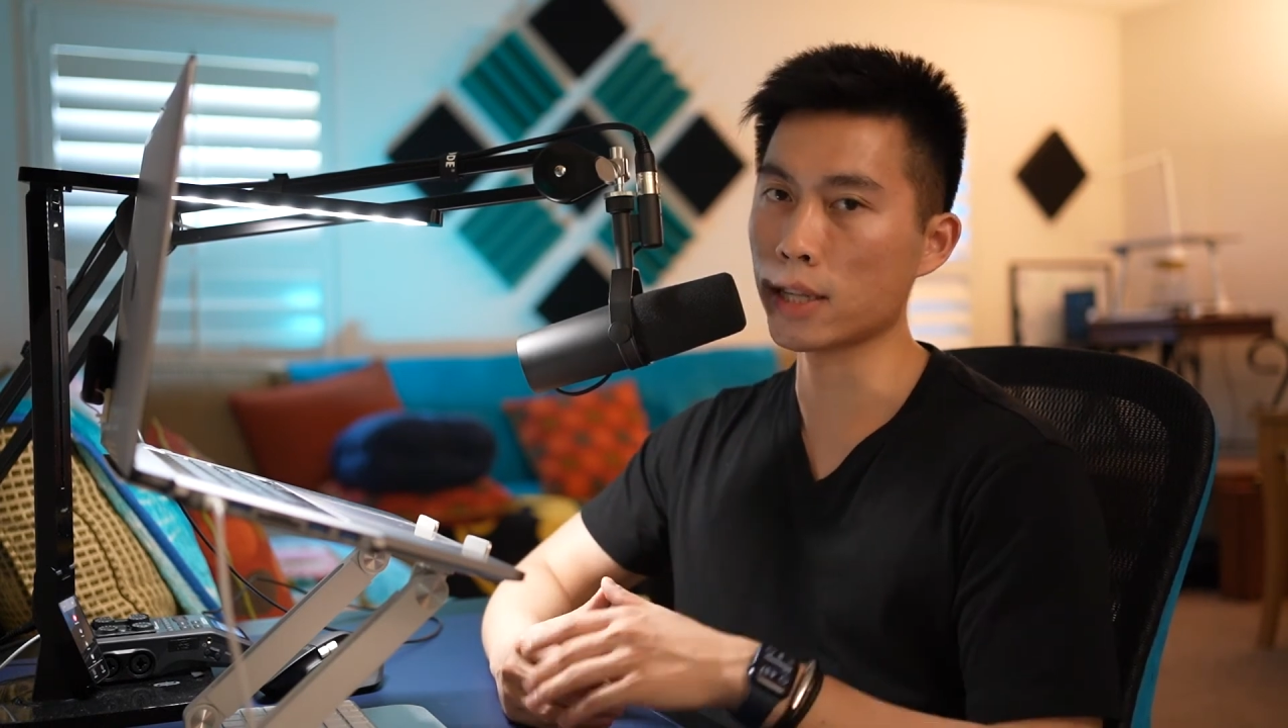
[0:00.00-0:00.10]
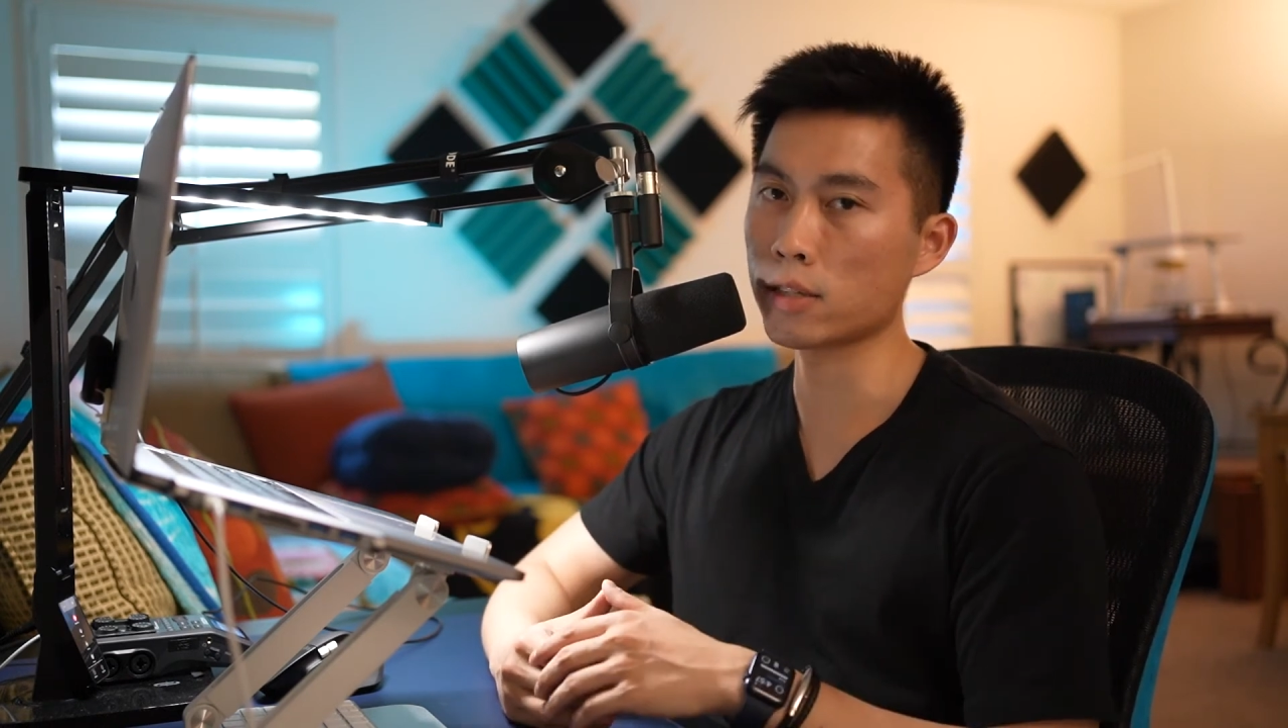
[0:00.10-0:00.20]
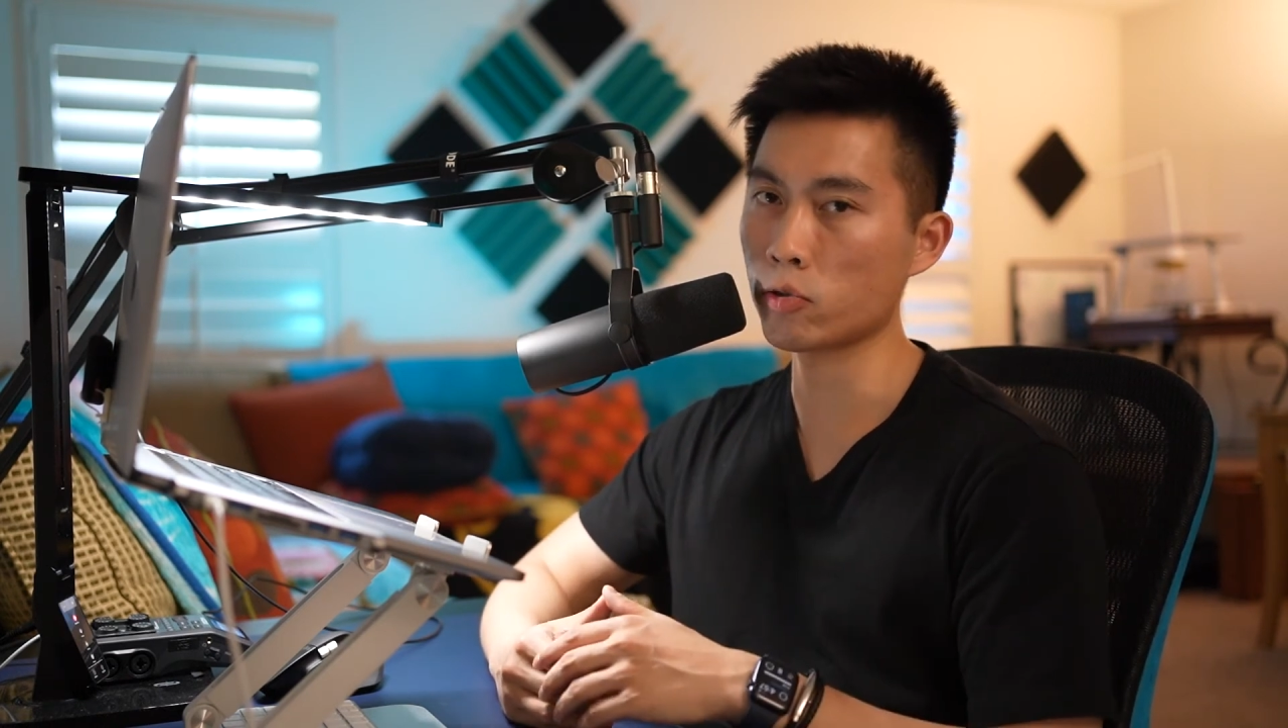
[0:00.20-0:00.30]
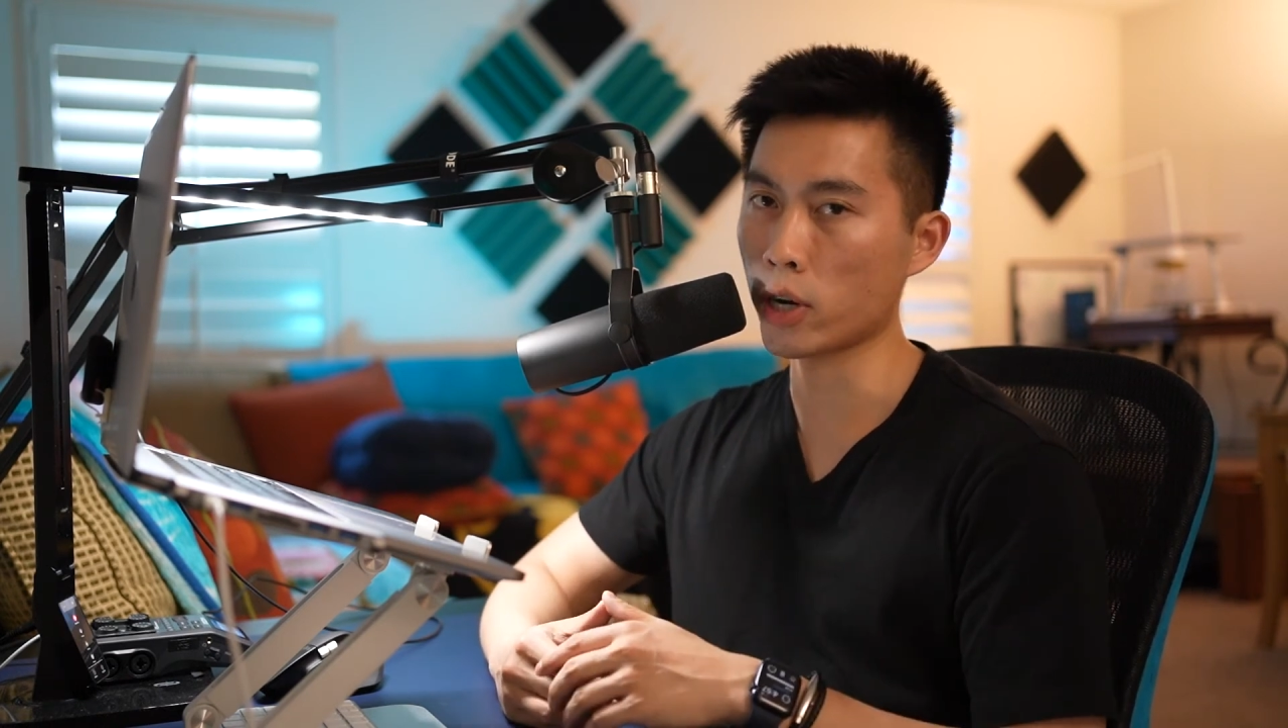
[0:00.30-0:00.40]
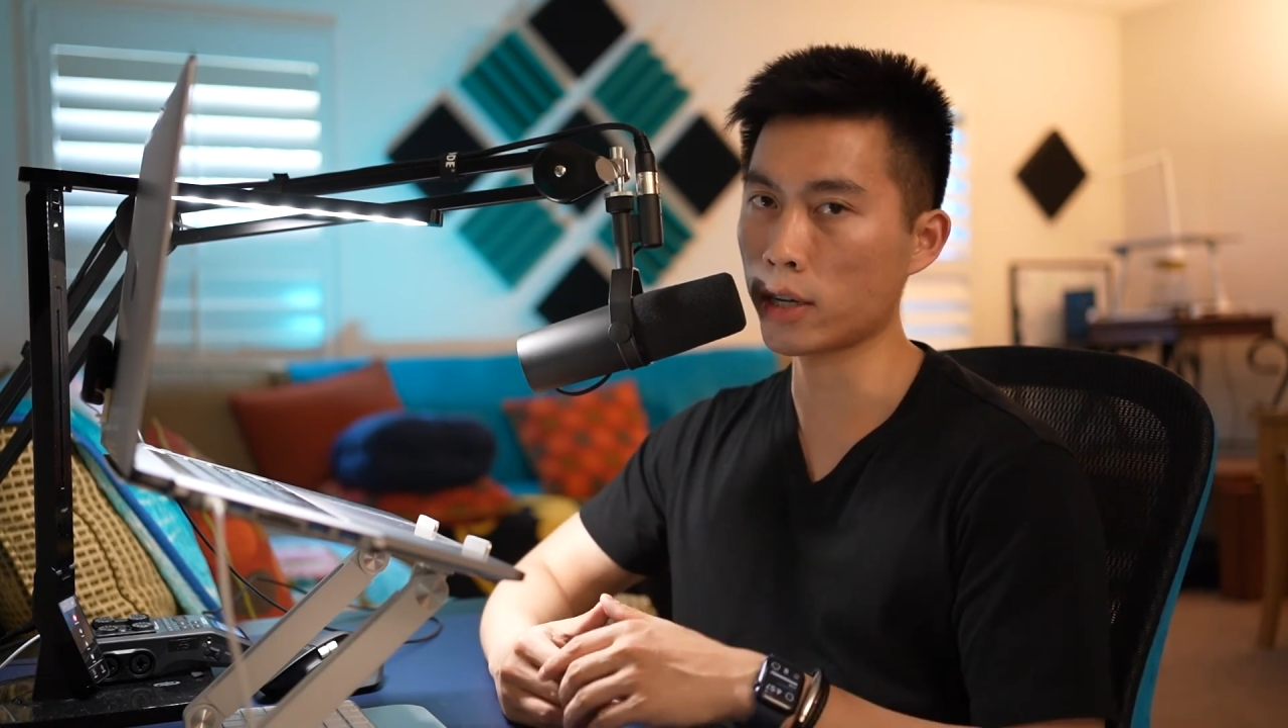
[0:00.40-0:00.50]
this
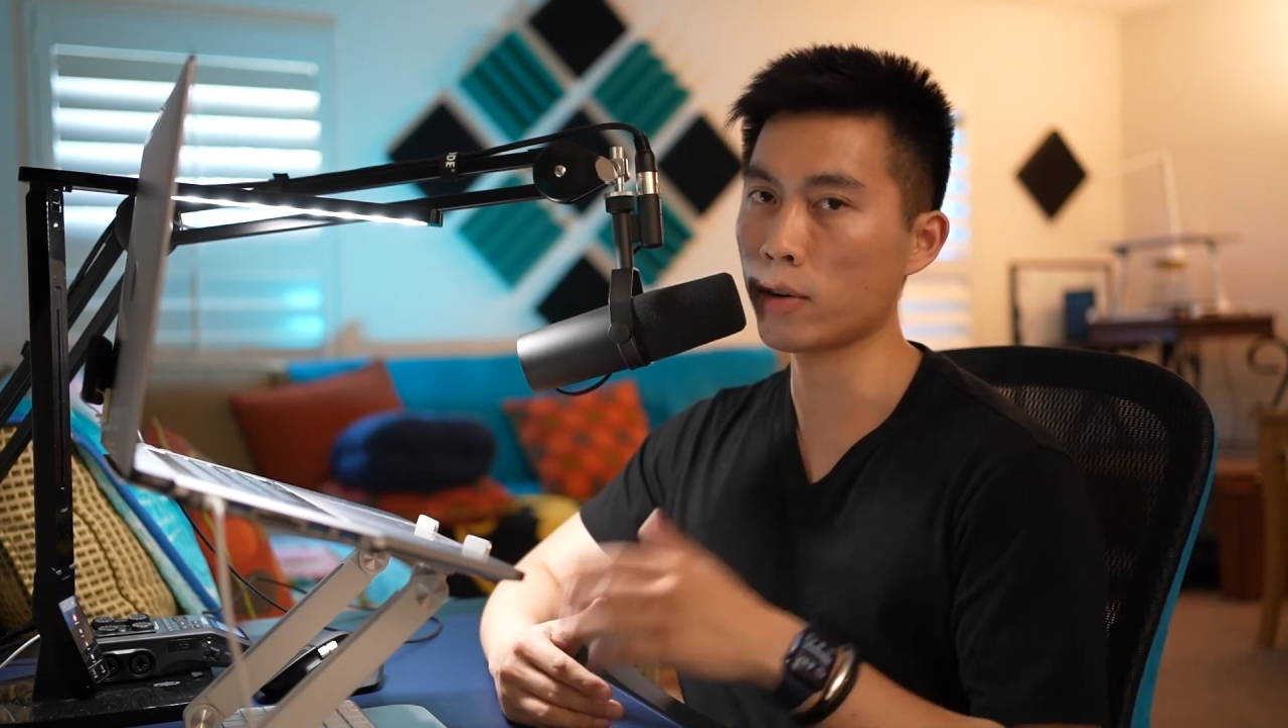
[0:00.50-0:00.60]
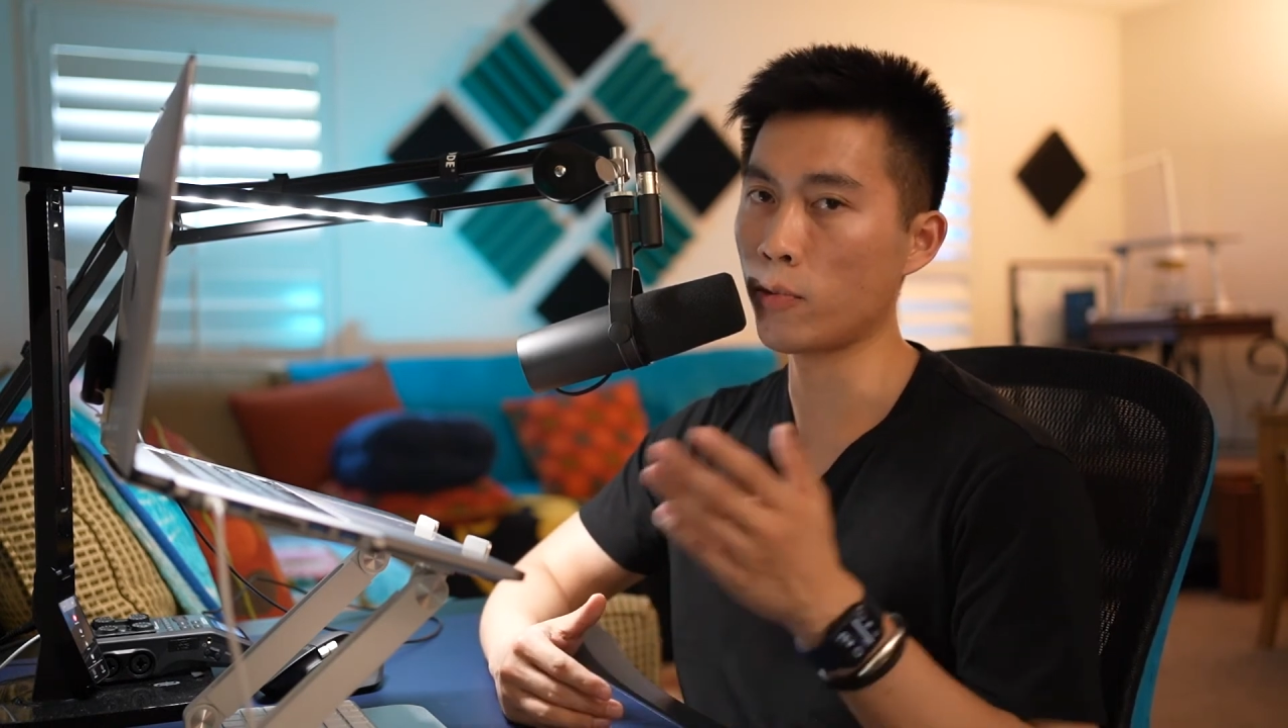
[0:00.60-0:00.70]
trick